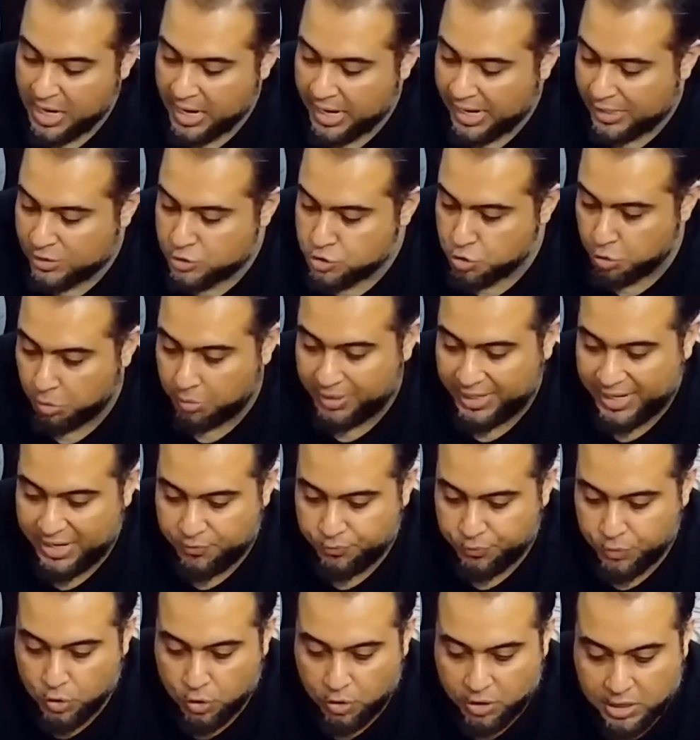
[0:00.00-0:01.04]
So
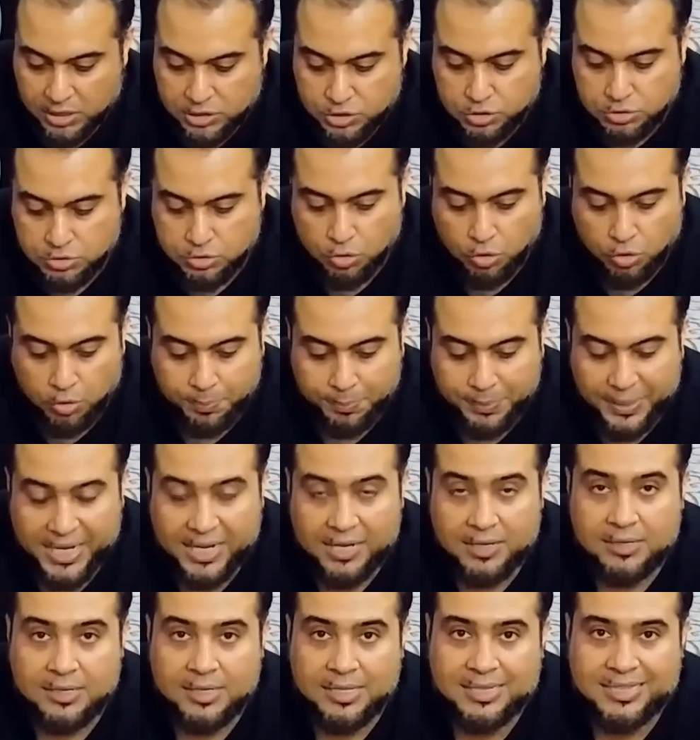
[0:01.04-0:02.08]
if you are a solo
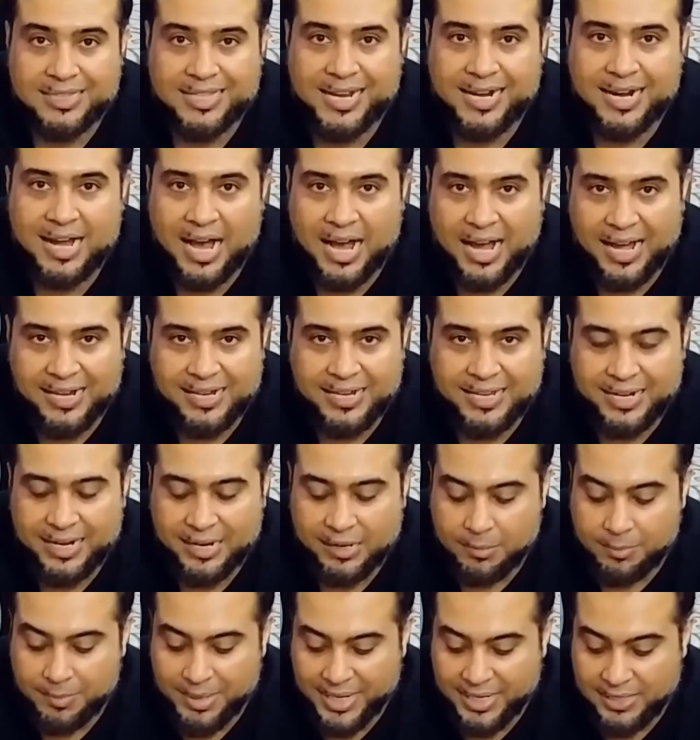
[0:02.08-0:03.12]
player, then highly
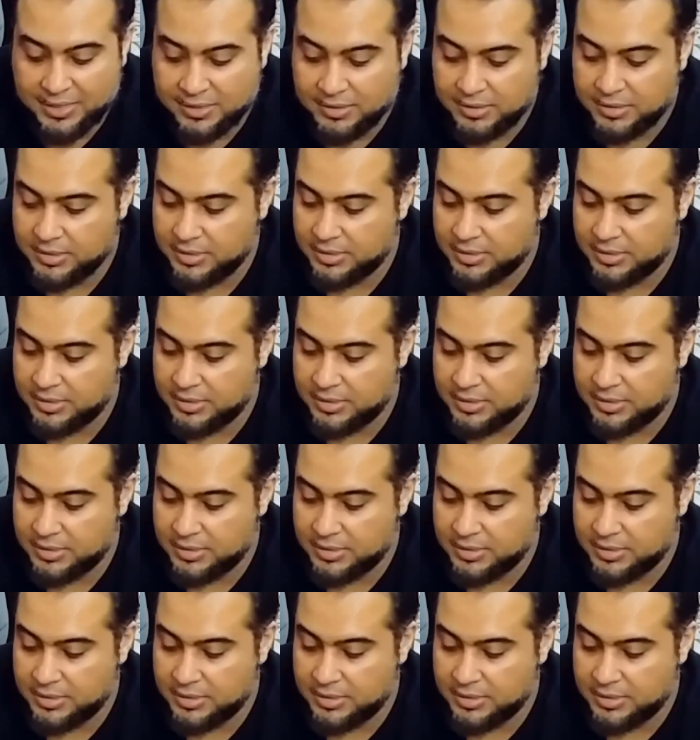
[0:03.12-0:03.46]
recommend,